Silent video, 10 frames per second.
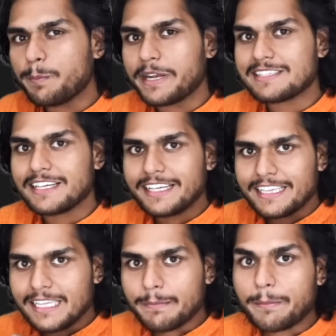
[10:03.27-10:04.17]
present in
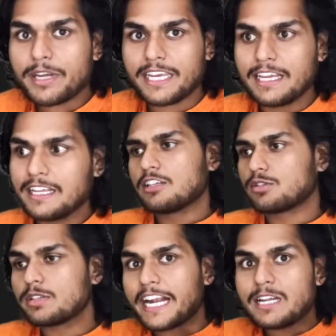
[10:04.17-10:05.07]
the memory. So
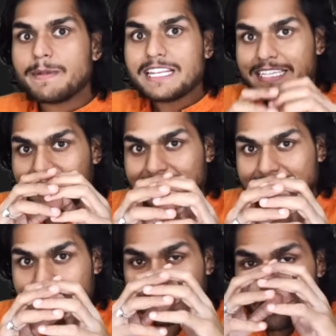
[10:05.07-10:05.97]
that means X
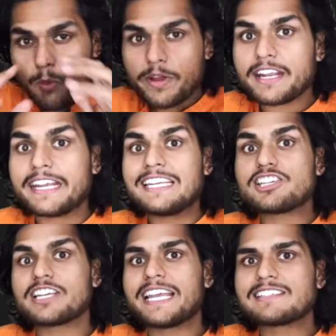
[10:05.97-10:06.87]
is nowhere
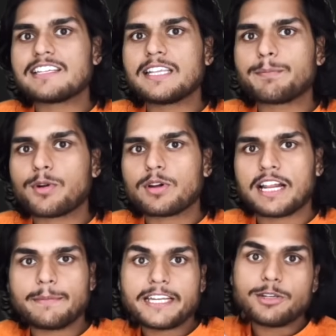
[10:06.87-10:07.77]
initialized in the
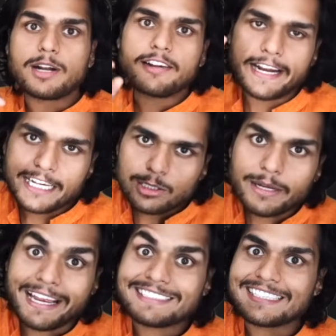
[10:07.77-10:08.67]
program and you are trying to
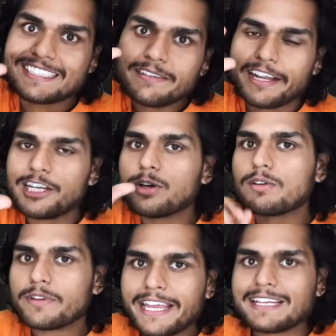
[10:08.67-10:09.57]
access the value
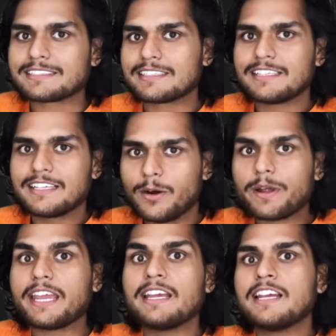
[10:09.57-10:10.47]
of X.
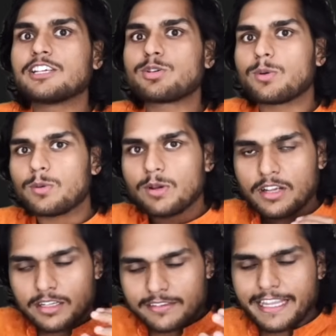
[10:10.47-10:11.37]
Okay, so
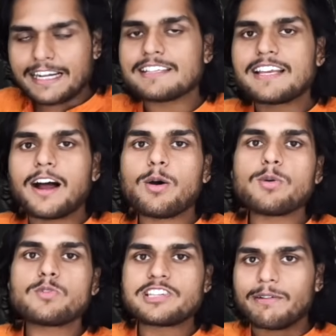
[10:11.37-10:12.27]
that is
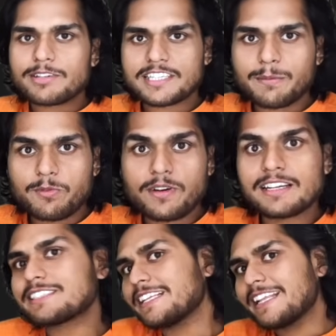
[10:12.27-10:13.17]
how JavaScript
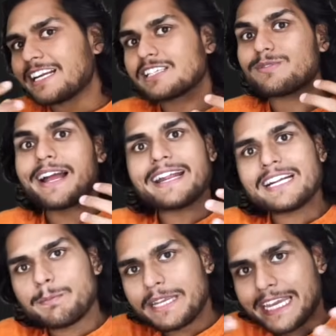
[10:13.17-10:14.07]
works, and that is why
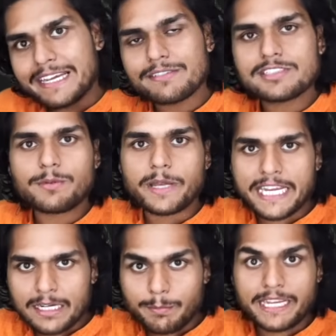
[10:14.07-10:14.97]
it behaves the way
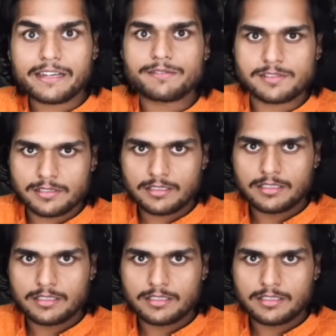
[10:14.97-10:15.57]
it behaves.